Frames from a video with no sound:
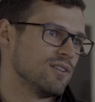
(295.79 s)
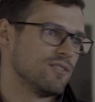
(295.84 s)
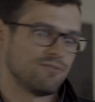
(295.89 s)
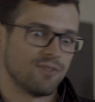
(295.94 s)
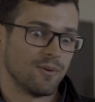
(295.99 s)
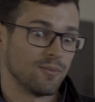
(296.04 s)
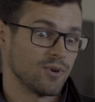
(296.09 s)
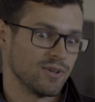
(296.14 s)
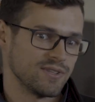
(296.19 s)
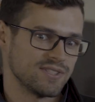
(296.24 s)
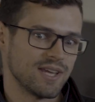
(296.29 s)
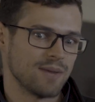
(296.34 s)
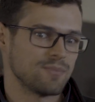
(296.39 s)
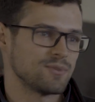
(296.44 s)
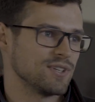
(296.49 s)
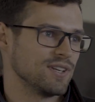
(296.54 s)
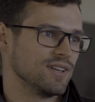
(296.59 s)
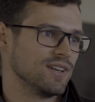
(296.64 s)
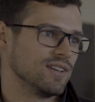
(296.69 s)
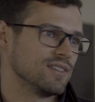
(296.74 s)
from
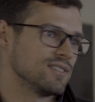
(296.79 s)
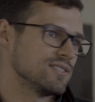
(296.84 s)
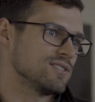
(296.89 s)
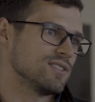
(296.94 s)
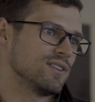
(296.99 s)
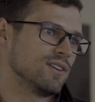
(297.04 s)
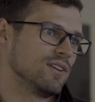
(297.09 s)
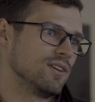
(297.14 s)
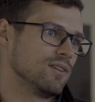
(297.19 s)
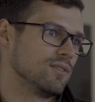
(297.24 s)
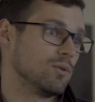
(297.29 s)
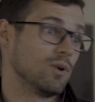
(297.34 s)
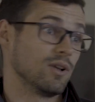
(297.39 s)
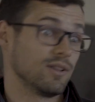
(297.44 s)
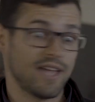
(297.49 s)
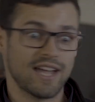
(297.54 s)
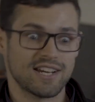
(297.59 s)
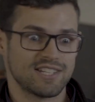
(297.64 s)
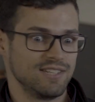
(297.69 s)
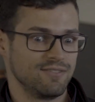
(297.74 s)
conception to,
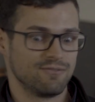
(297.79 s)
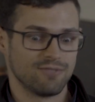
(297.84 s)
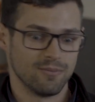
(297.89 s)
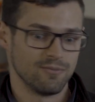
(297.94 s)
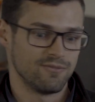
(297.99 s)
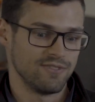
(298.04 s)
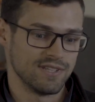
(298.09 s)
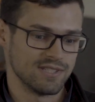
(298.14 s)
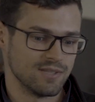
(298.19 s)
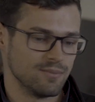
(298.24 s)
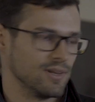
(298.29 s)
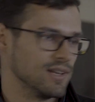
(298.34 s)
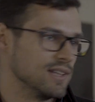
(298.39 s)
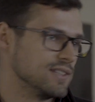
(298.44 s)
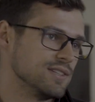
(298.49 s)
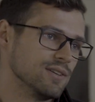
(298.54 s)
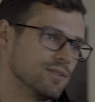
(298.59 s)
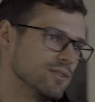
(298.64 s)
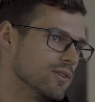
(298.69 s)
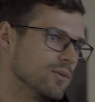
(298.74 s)
actually from
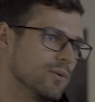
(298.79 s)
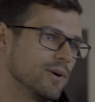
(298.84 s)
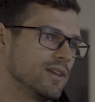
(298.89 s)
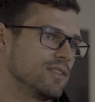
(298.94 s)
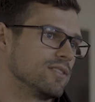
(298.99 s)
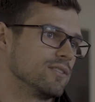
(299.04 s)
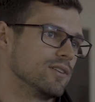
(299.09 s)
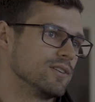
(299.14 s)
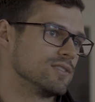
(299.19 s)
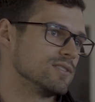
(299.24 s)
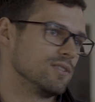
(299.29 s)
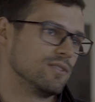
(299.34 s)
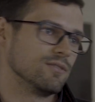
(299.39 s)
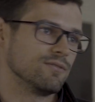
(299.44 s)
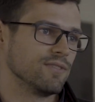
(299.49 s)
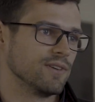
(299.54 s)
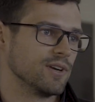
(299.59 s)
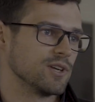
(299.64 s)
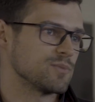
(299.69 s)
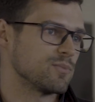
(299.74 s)
feasibility all the way through to
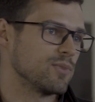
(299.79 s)
finished